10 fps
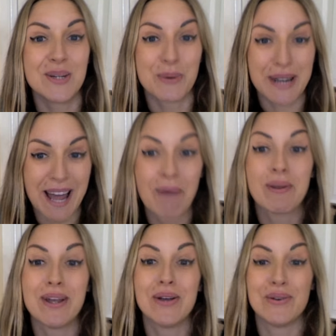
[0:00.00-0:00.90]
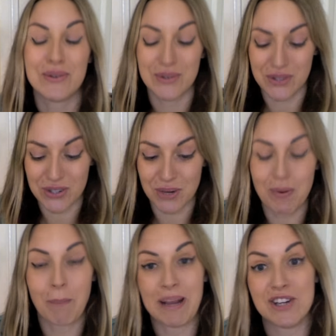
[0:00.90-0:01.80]
to allow you to
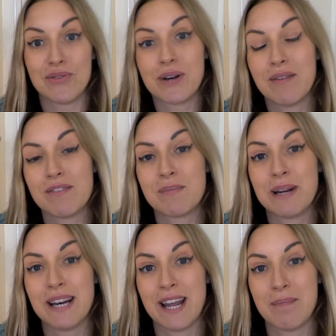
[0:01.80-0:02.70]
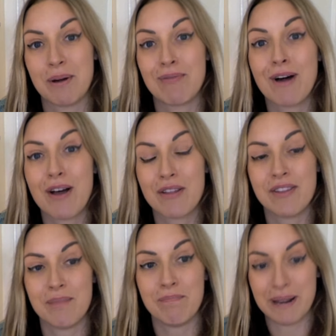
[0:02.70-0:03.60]
do what makes you comfortable in labour
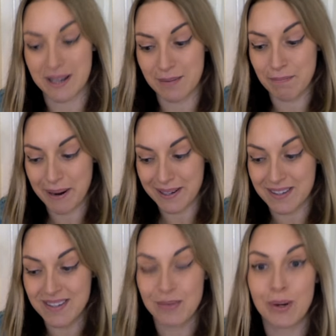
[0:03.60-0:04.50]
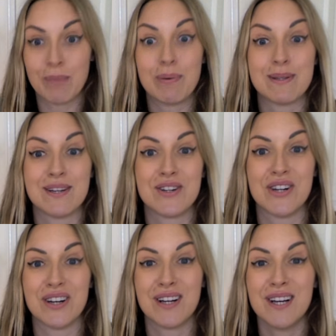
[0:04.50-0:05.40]
rather than being pinned to one
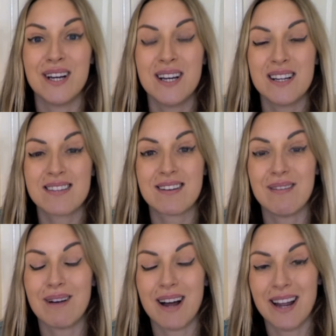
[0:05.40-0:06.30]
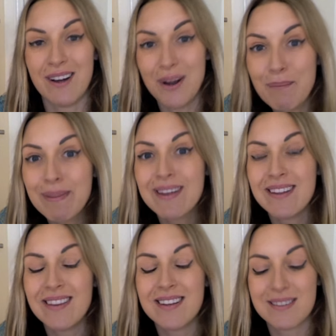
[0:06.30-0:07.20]
position. So I hope
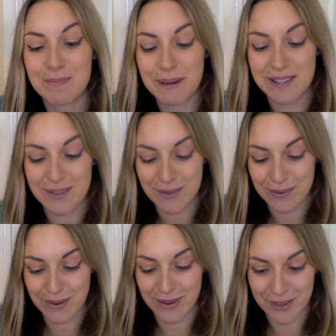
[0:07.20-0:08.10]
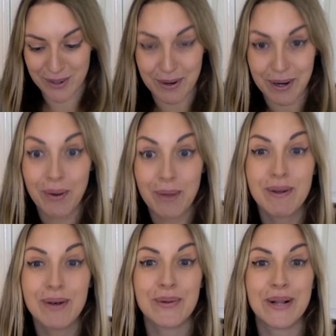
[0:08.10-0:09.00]
that this piece of new
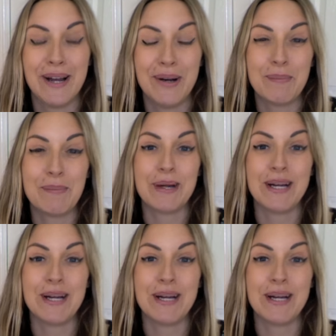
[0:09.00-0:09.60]
equipment will help